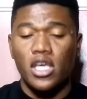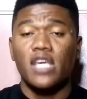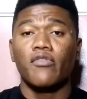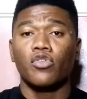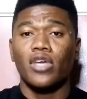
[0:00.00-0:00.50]

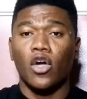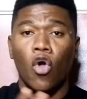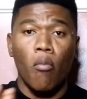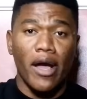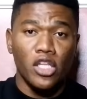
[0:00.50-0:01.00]
Even though you are
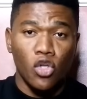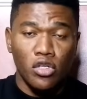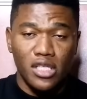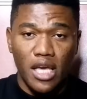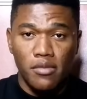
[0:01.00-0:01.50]
combining all
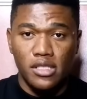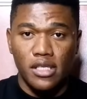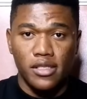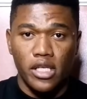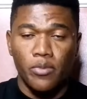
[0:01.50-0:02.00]
the games in
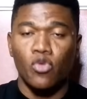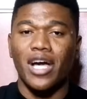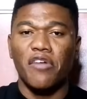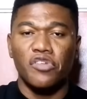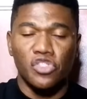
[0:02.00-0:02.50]
a slip, you
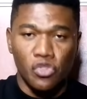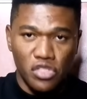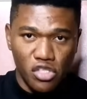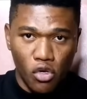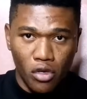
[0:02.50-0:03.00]
can
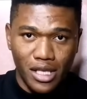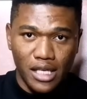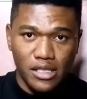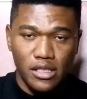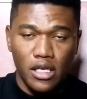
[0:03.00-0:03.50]
reduce the
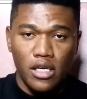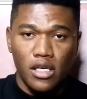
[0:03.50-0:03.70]
corners,